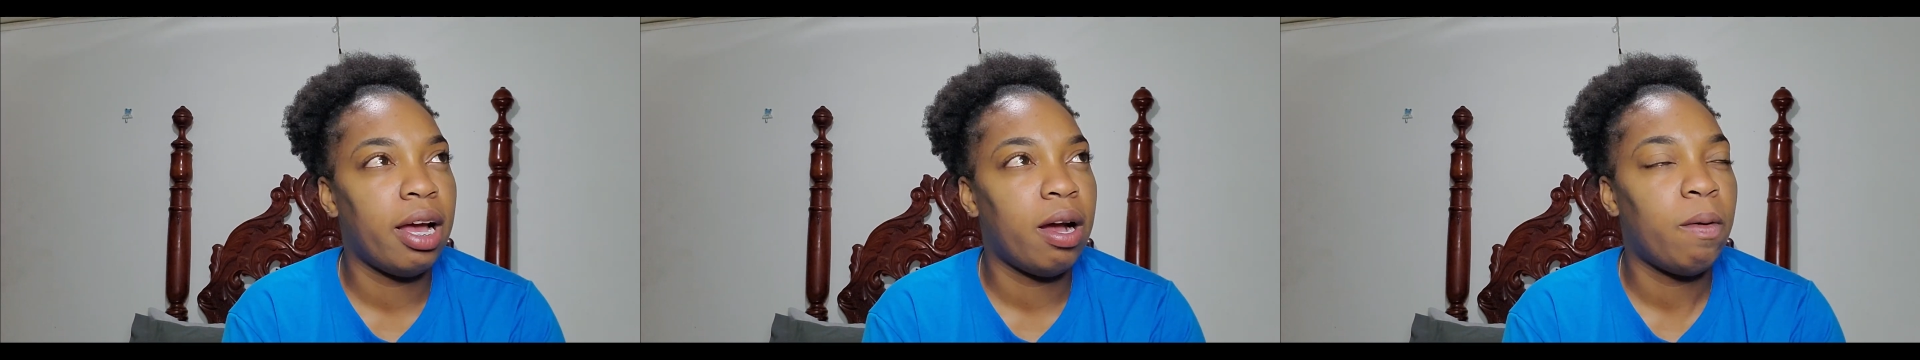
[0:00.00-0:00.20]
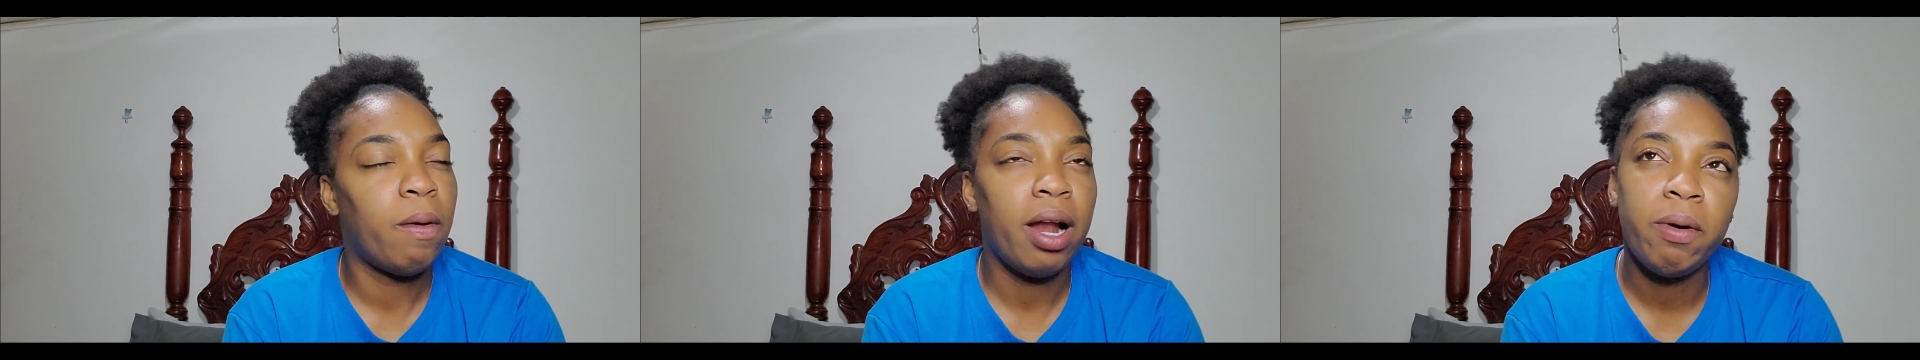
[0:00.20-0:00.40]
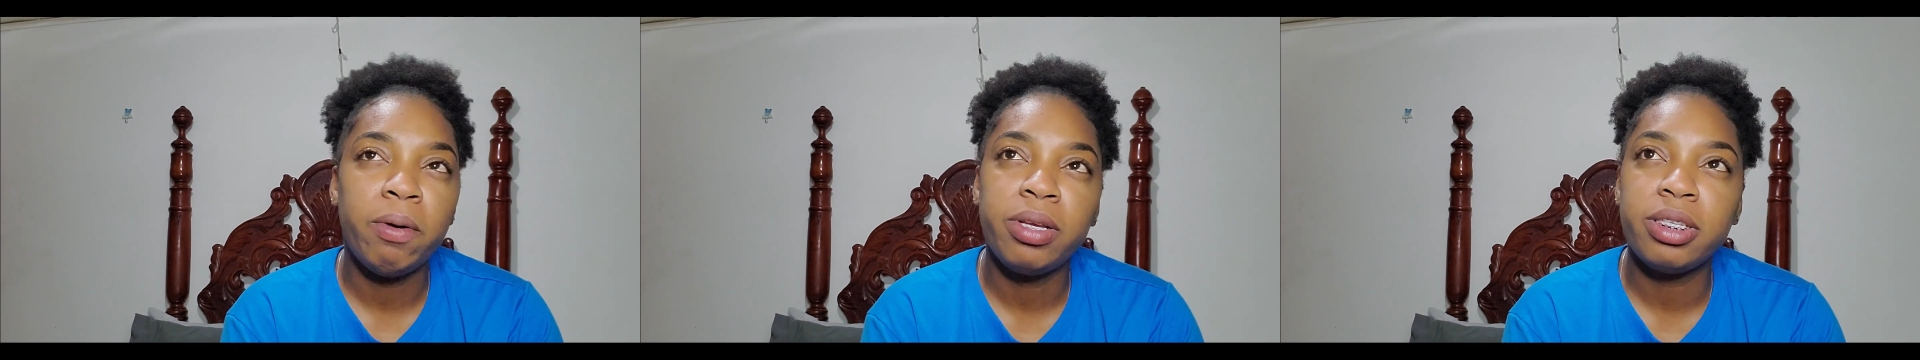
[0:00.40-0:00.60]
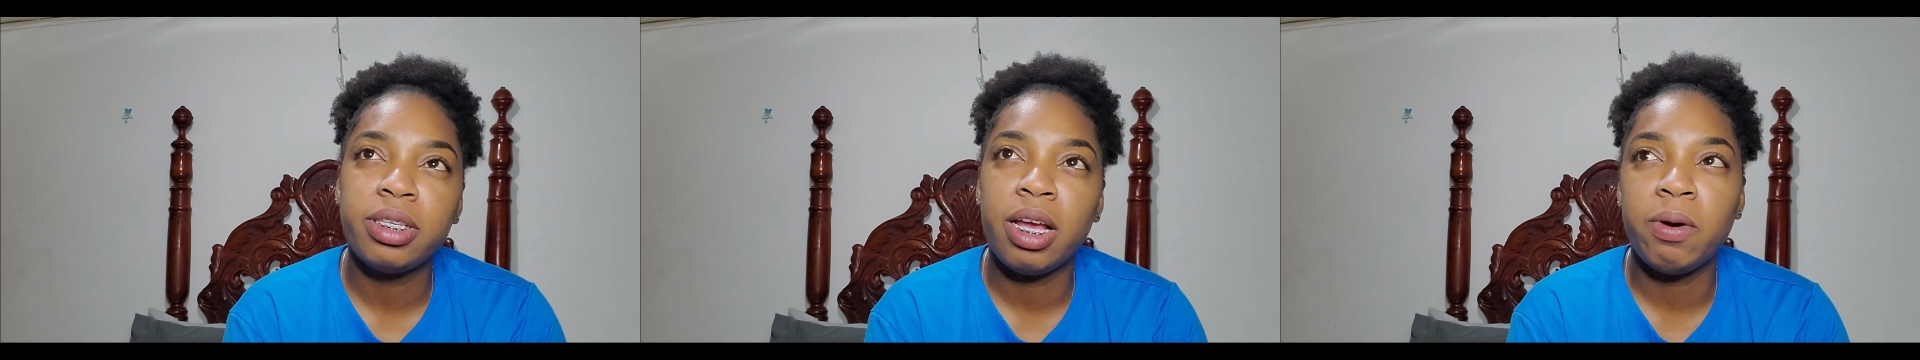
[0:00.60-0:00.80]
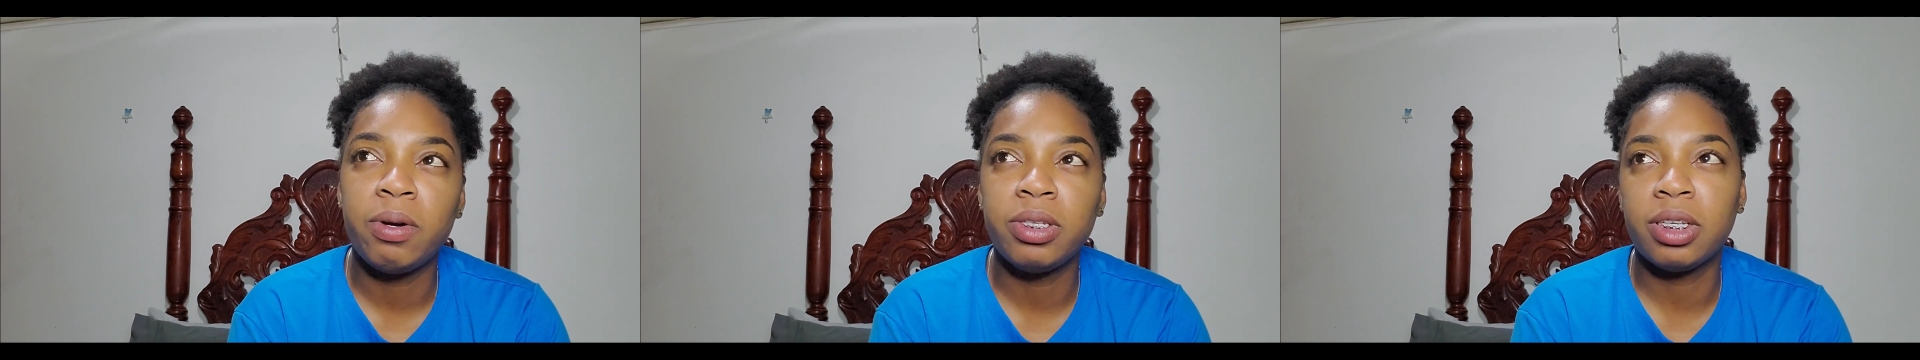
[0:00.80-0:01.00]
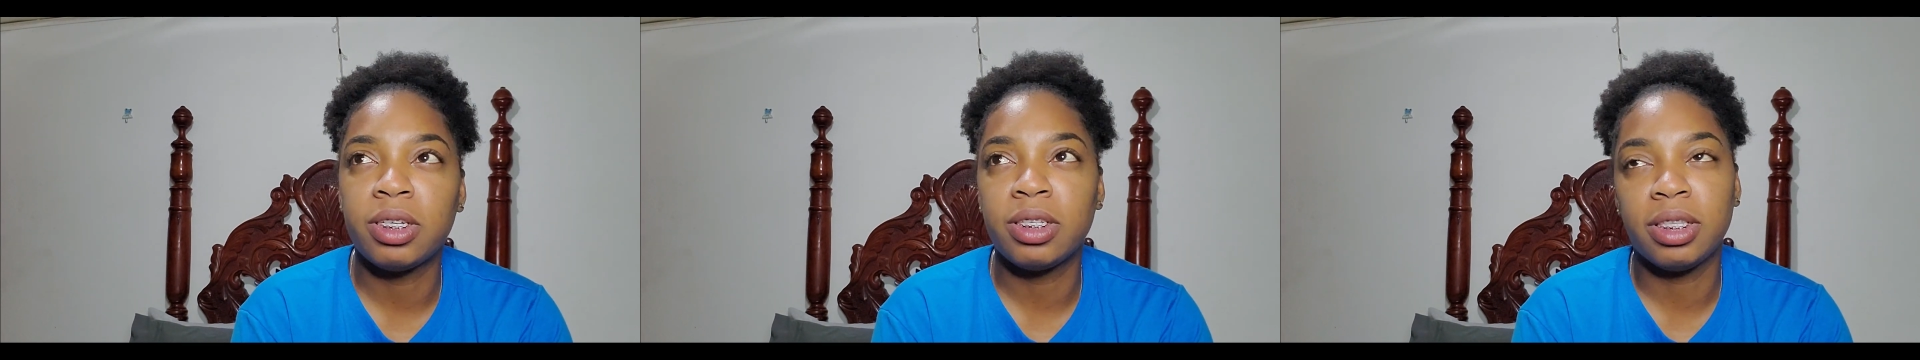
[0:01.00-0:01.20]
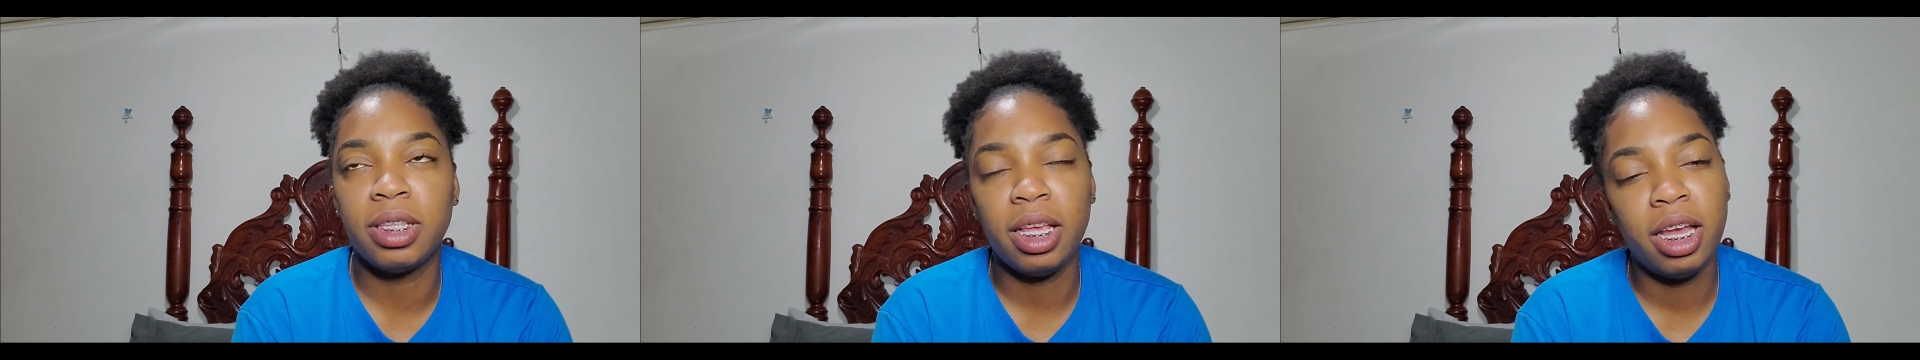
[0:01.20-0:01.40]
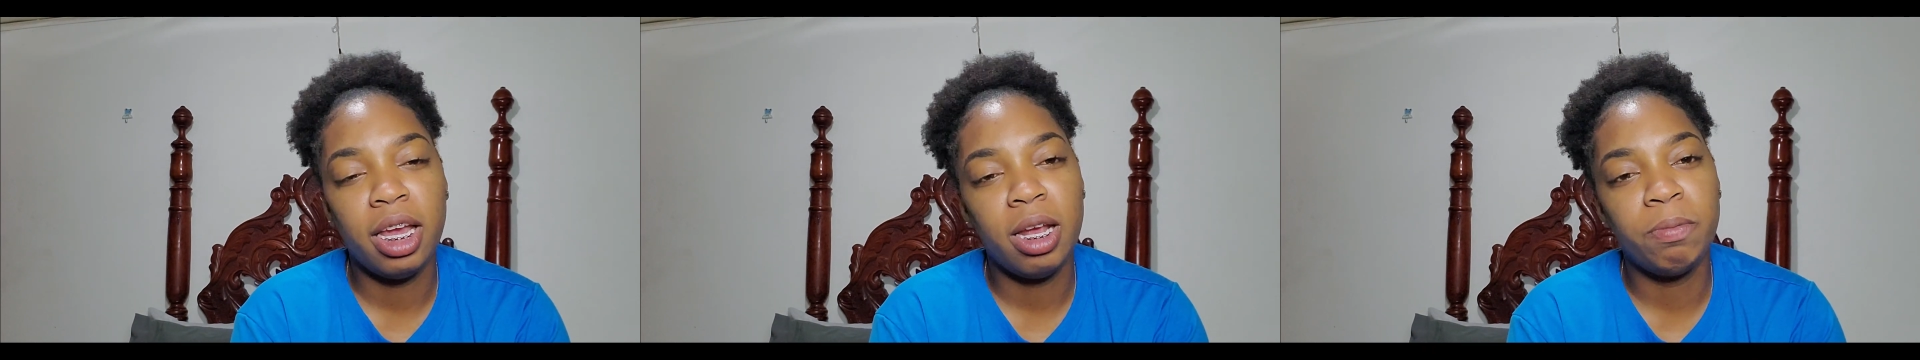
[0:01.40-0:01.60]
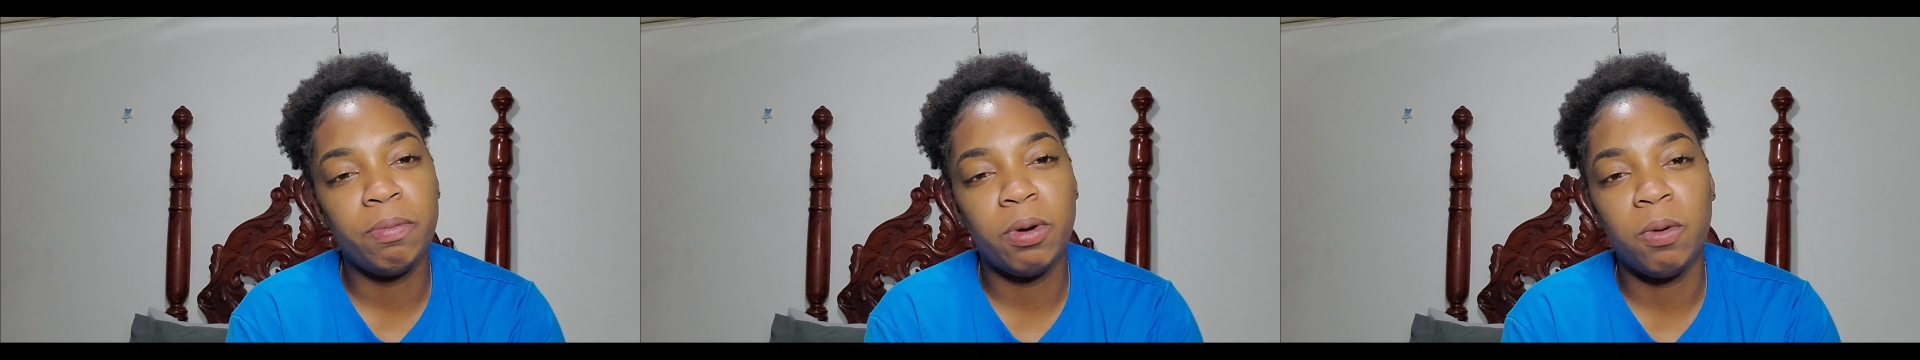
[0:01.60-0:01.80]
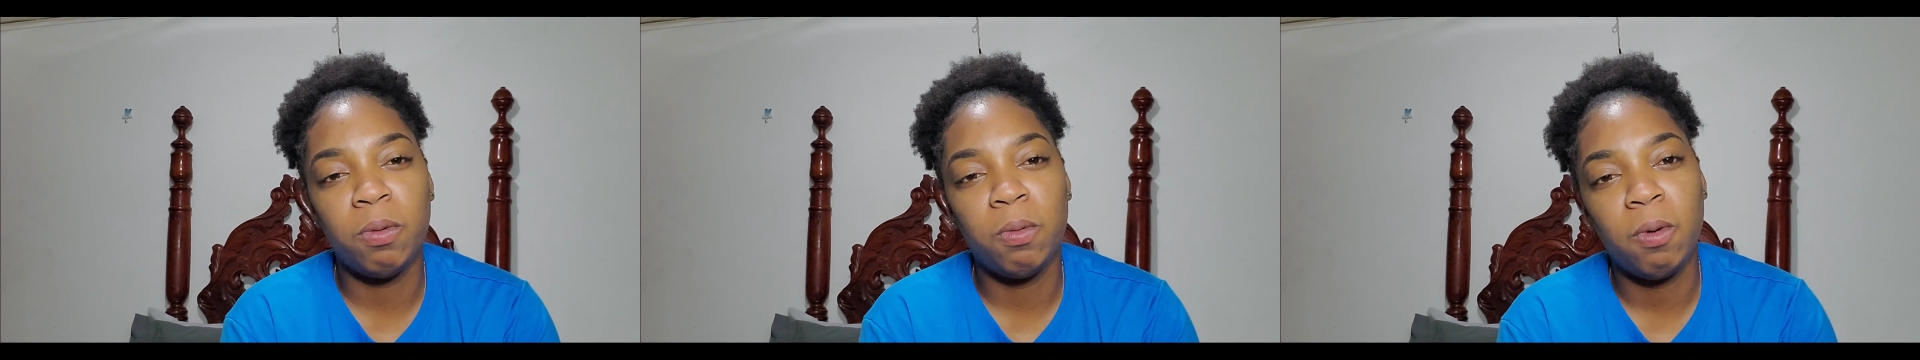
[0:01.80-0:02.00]
While I was here, I was just thinking
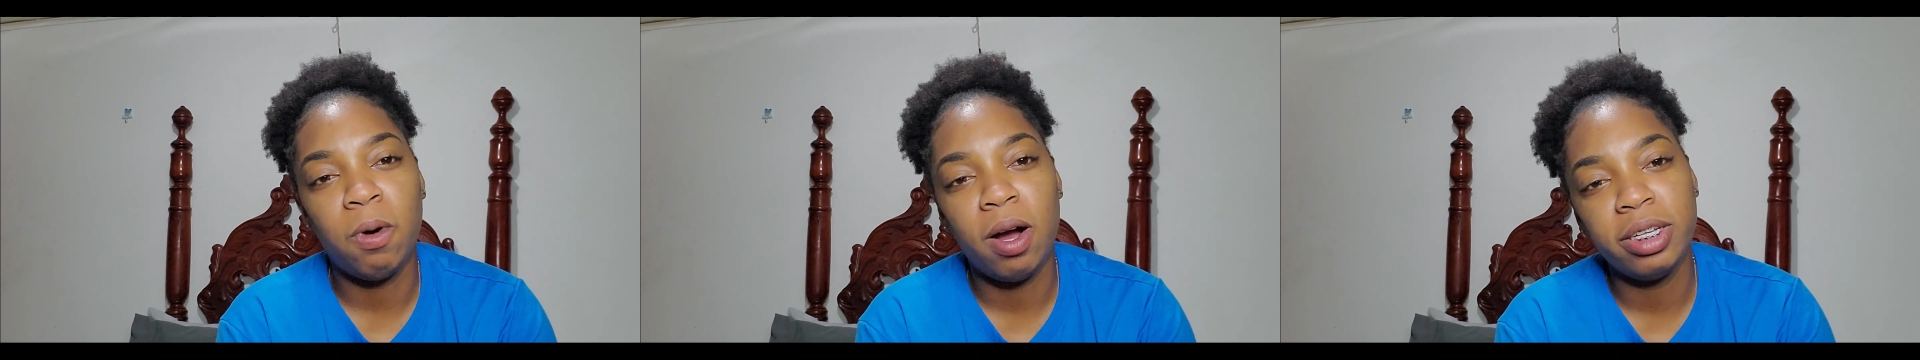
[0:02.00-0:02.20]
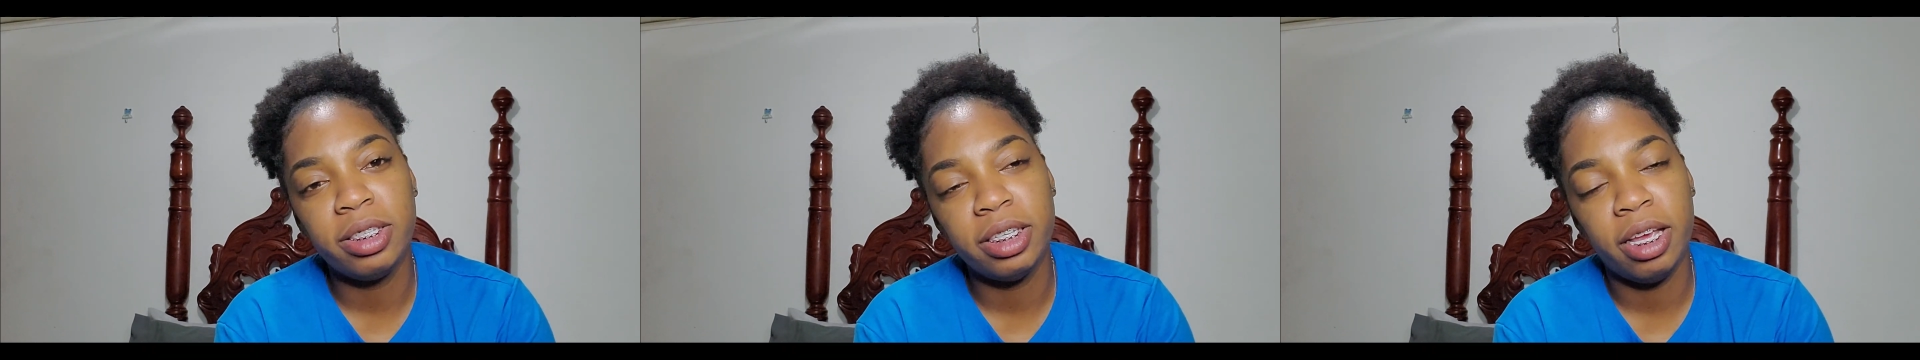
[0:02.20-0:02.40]
about what